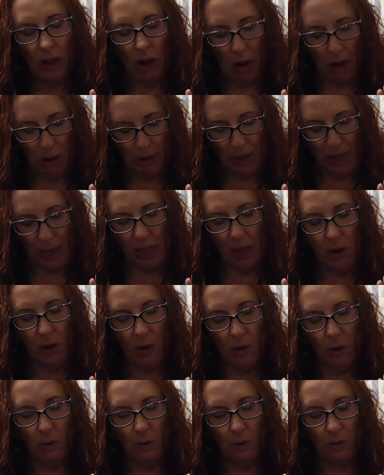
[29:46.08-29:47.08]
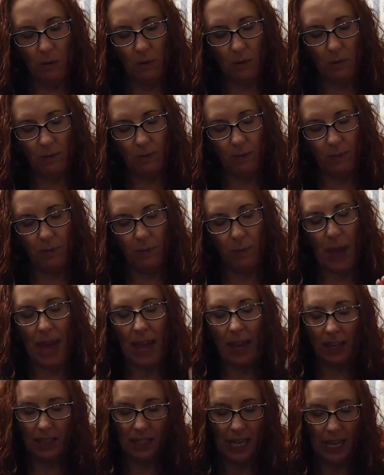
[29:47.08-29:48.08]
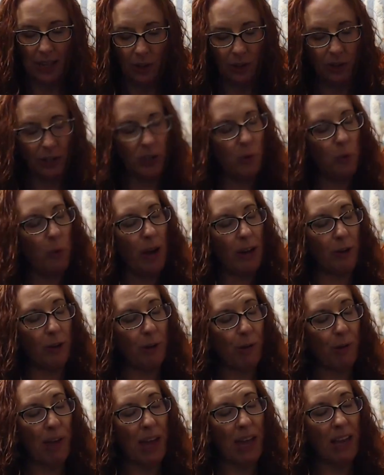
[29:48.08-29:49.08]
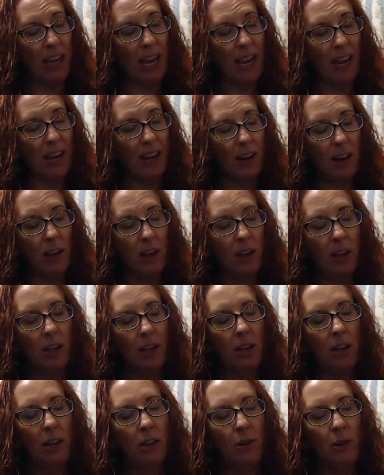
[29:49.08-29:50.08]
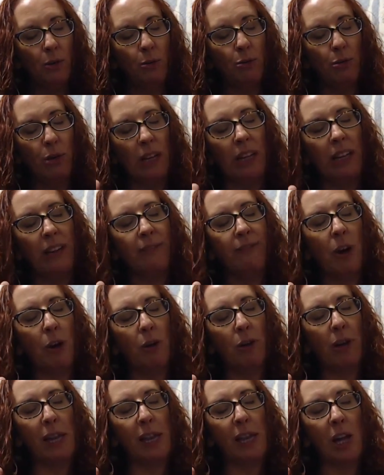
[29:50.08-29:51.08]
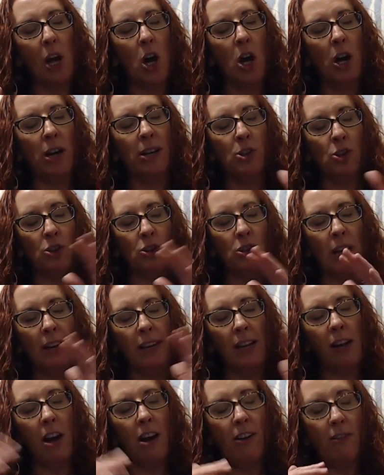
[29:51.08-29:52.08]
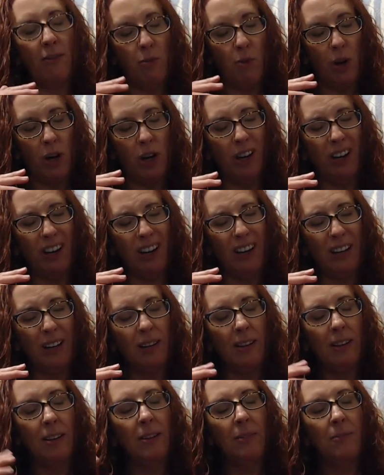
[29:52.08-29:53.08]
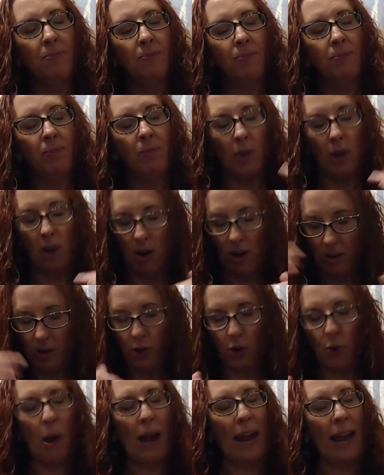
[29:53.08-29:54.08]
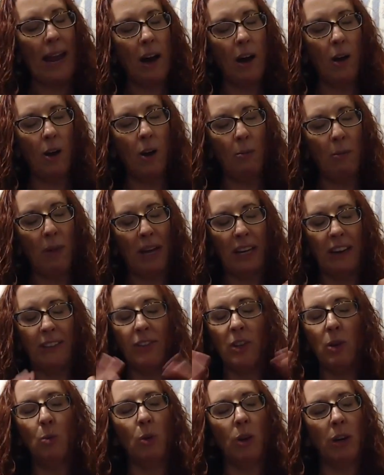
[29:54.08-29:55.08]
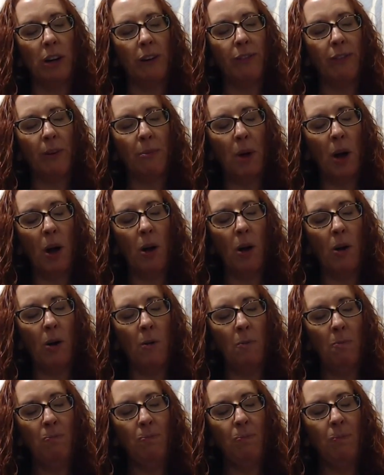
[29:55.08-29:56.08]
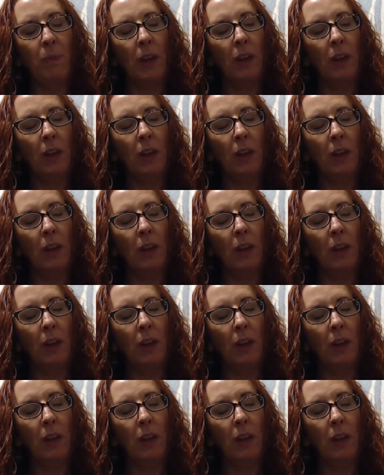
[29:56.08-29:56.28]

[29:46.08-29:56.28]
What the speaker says: Also, paying attention to what you're thinking. Really focus on shutting off work on your way home. And if you work from home,